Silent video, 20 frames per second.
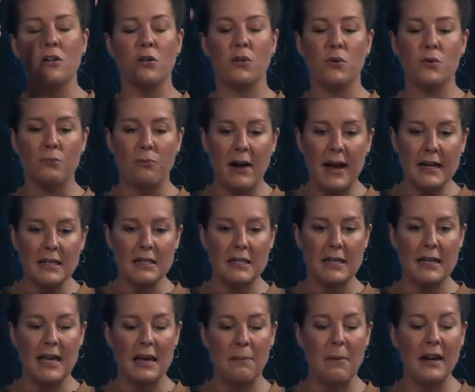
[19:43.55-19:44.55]

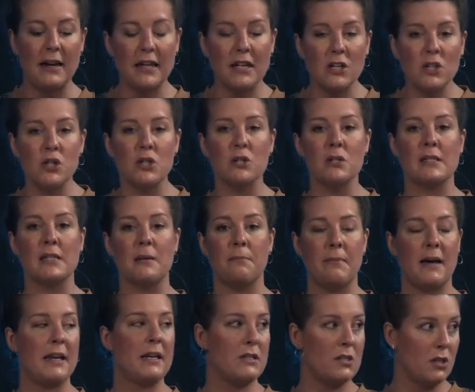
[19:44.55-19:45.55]
correctly about issues that
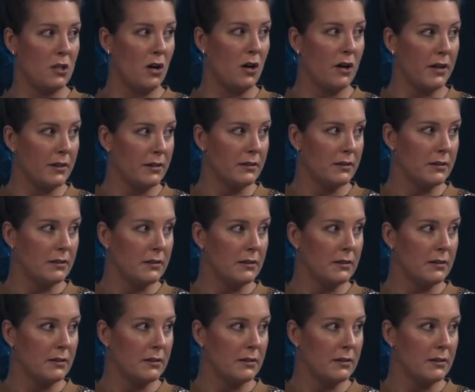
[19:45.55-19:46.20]
matter to God. Yeah.